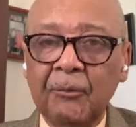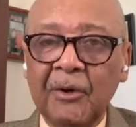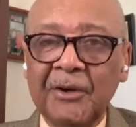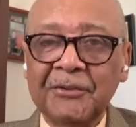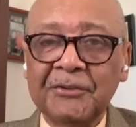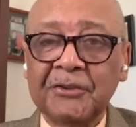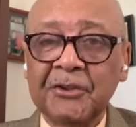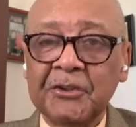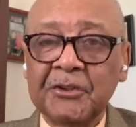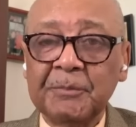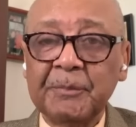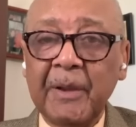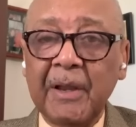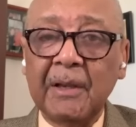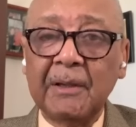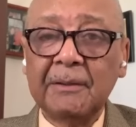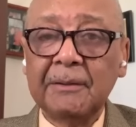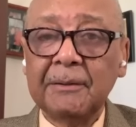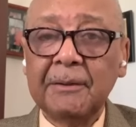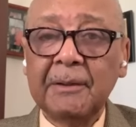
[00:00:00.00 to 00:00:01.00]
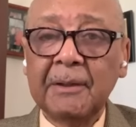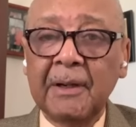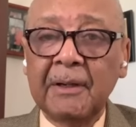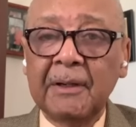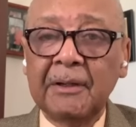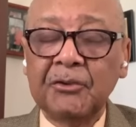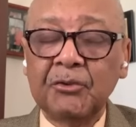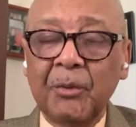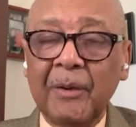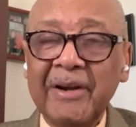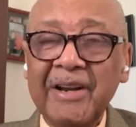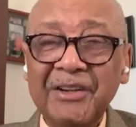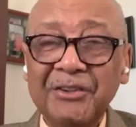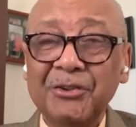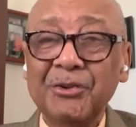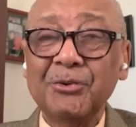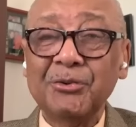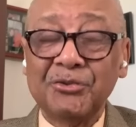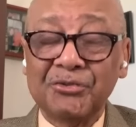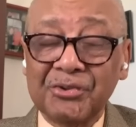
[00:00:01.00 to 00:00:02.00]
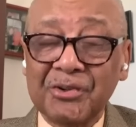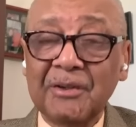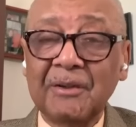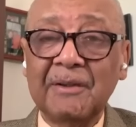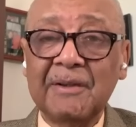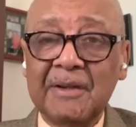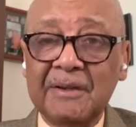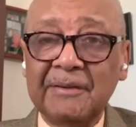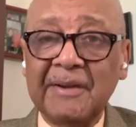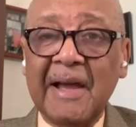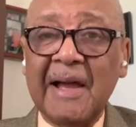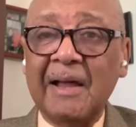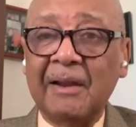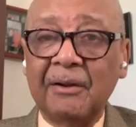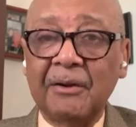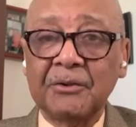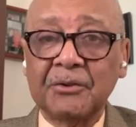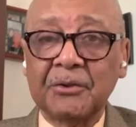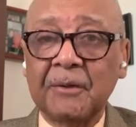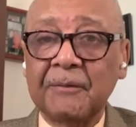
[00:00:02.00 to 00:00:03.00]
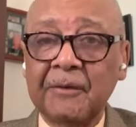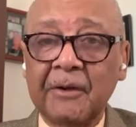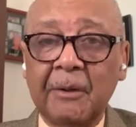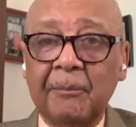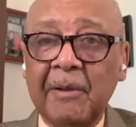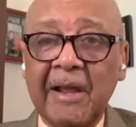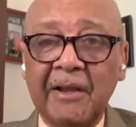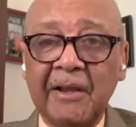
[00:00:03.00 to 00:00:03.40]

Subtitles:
was to spend $22 trillion over the